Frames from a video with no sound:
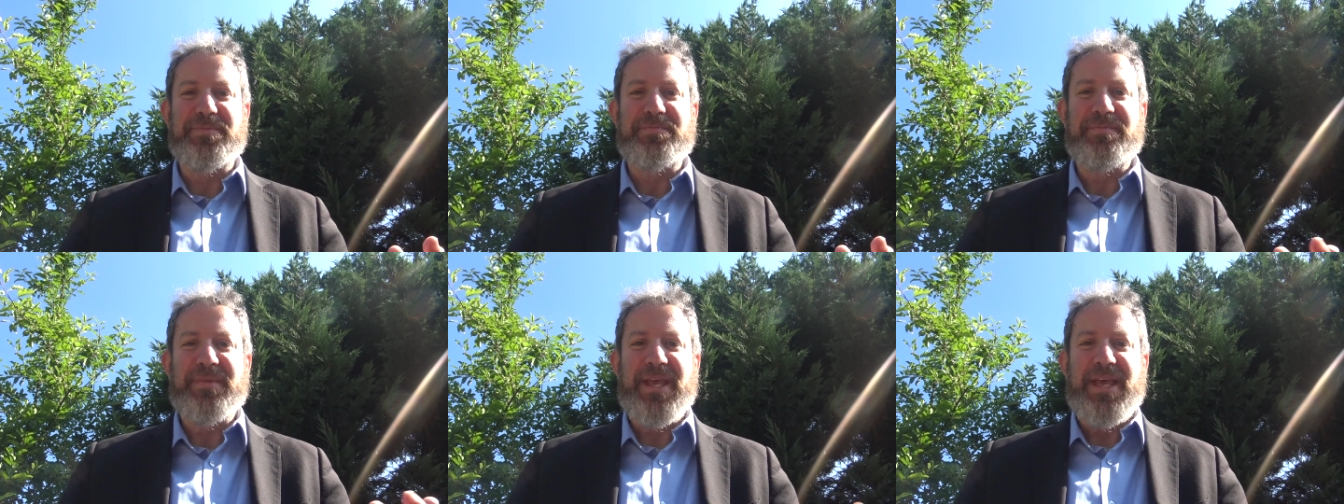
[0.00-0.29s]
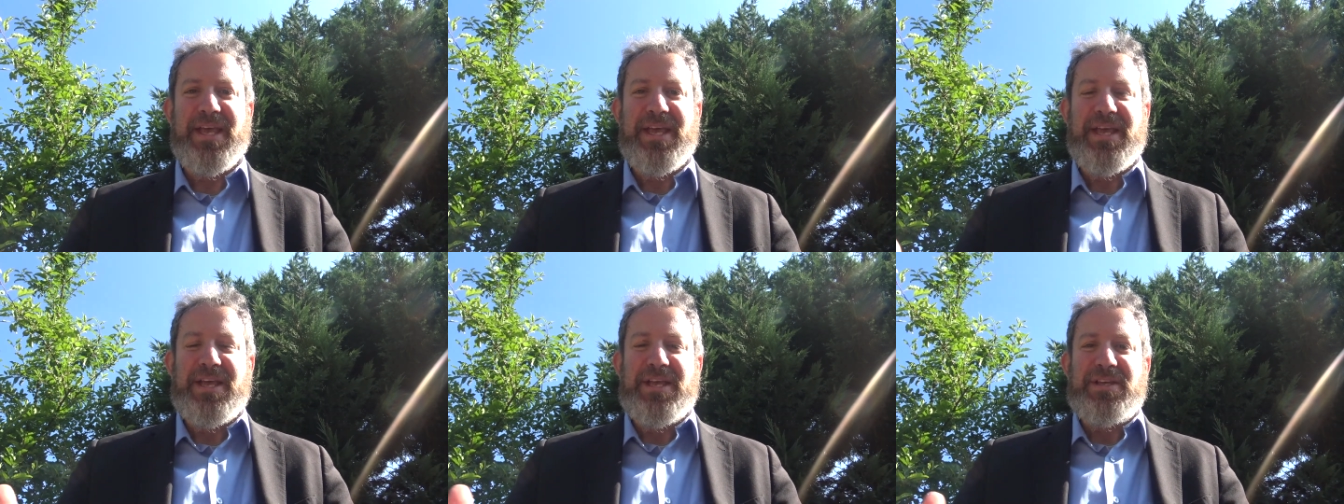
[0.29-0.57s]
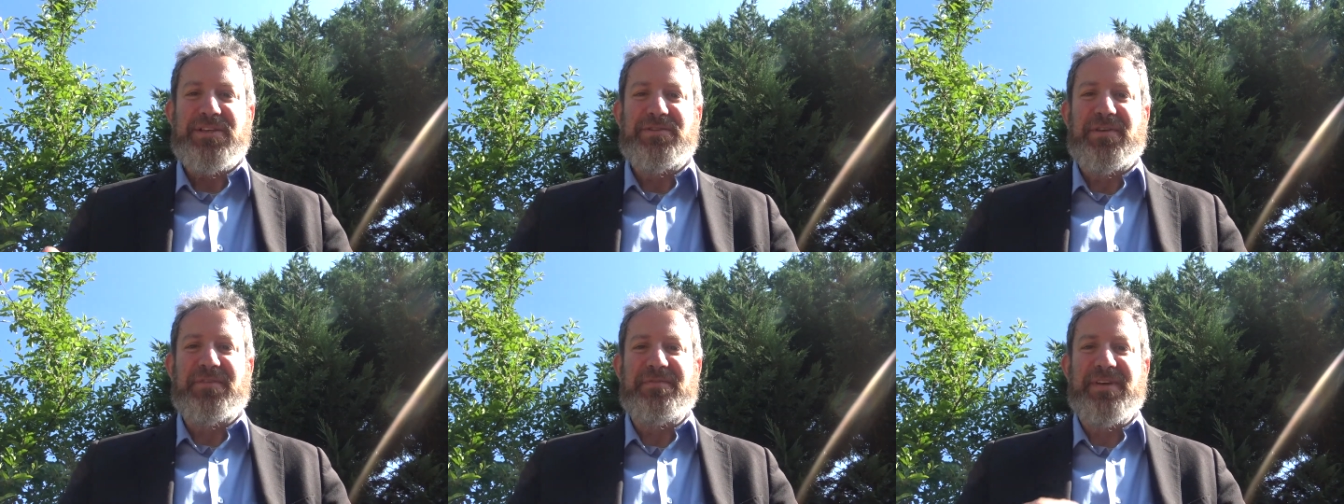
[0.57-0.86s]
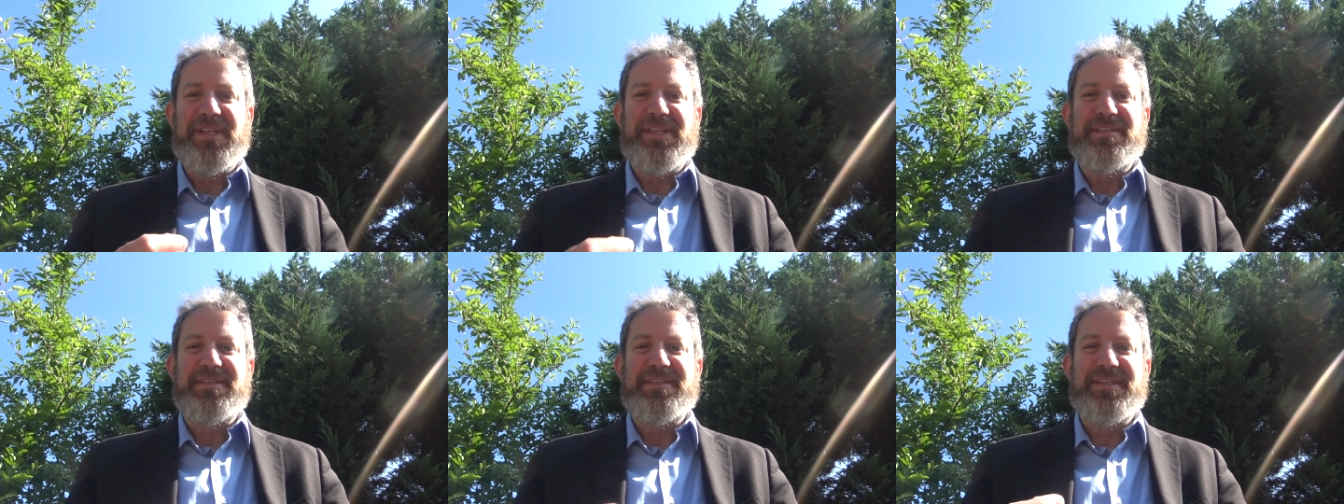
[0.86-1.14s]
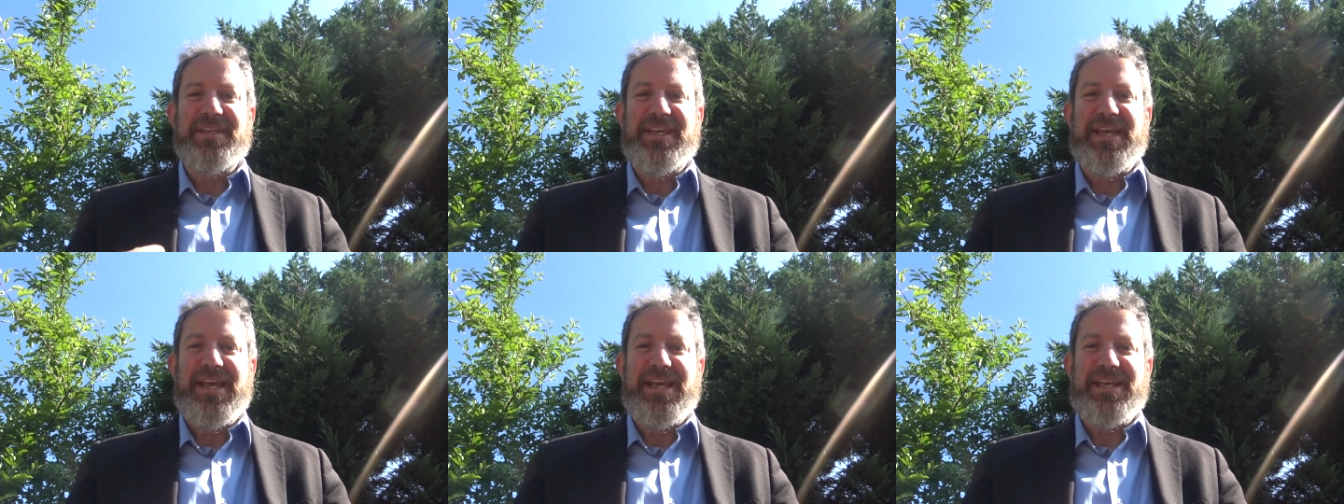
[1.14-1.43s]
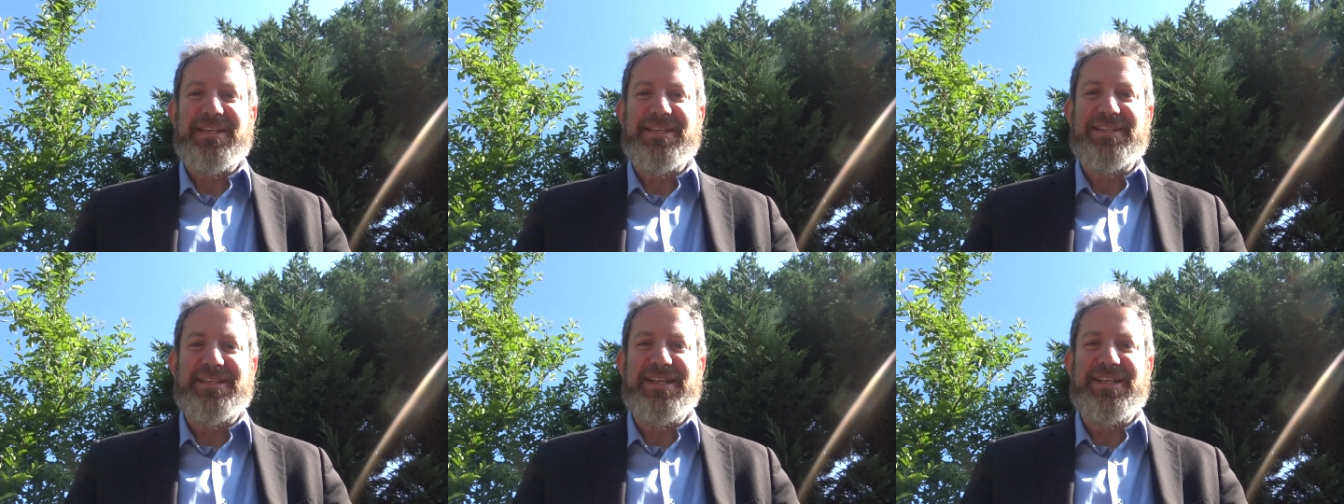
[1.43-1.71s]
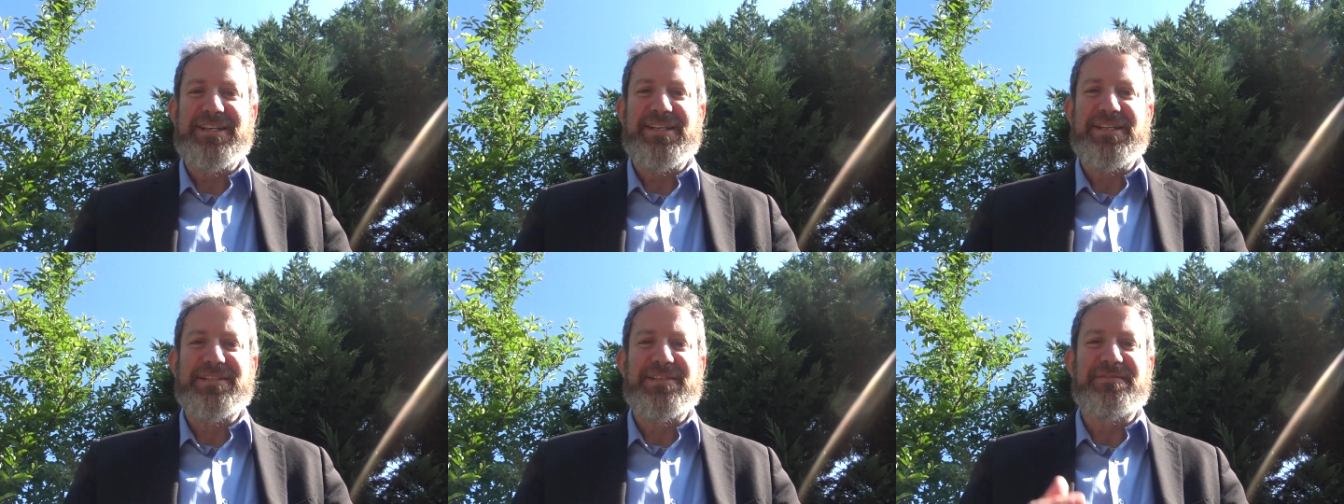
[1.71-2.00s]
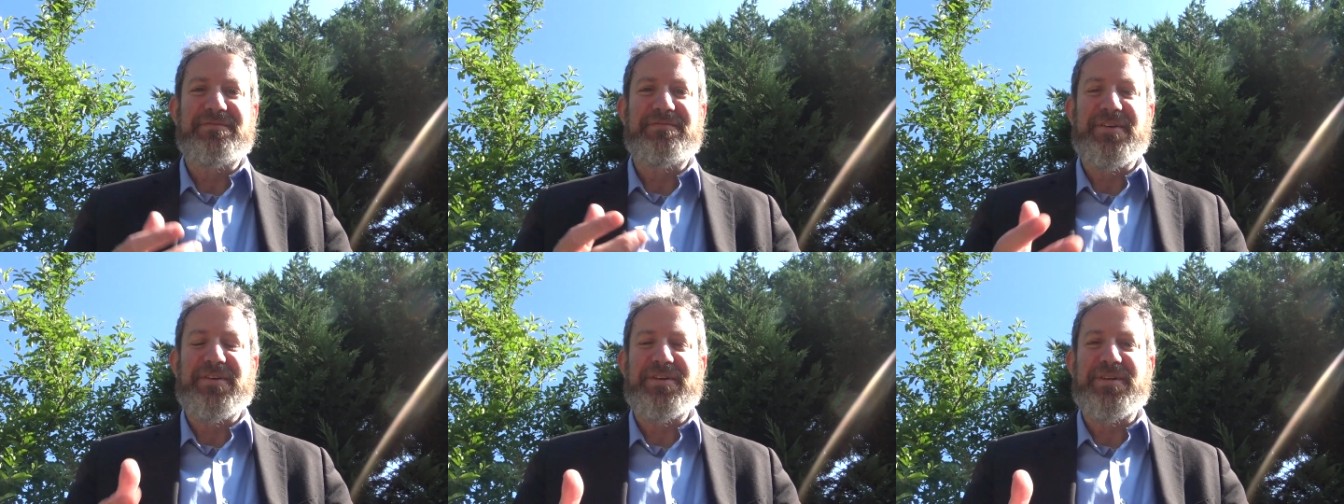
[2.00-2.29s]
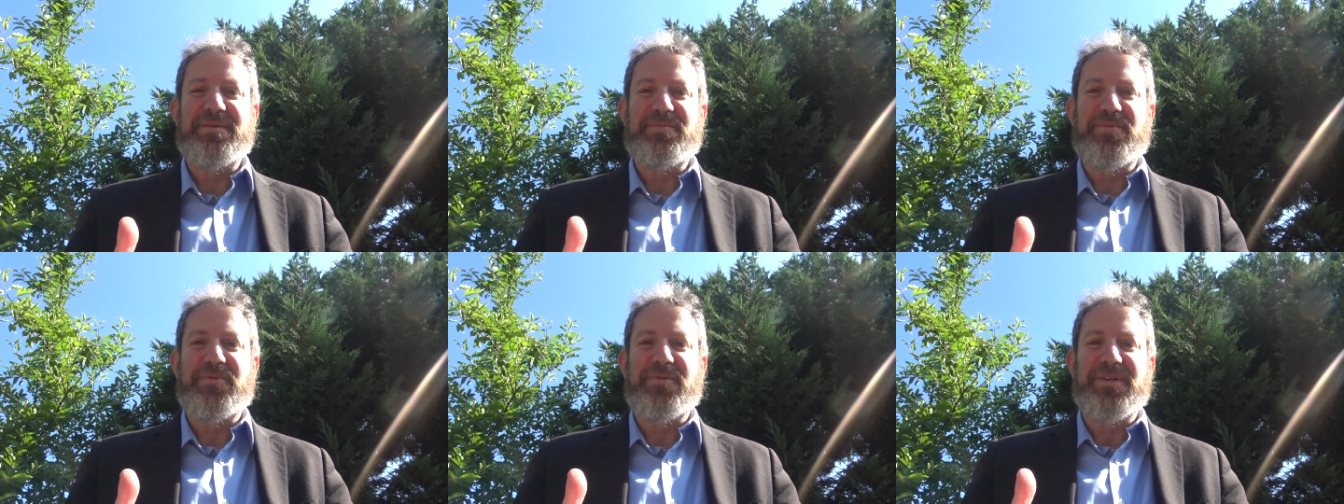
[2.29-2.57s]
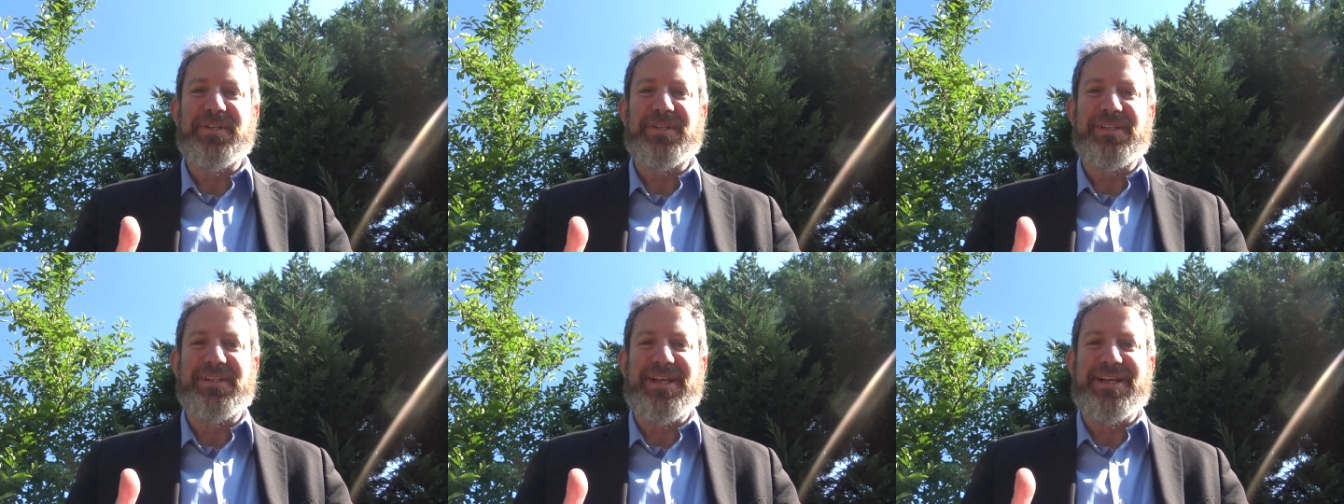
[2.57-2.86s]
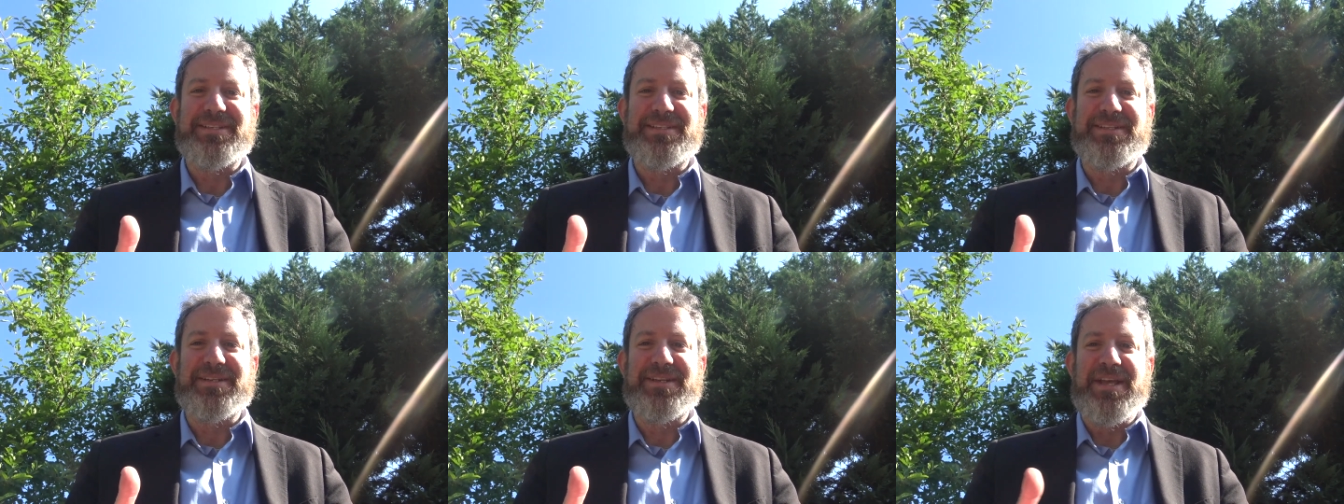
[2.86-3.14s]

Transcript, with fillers: So I think the cicadas teach us a very important lesson.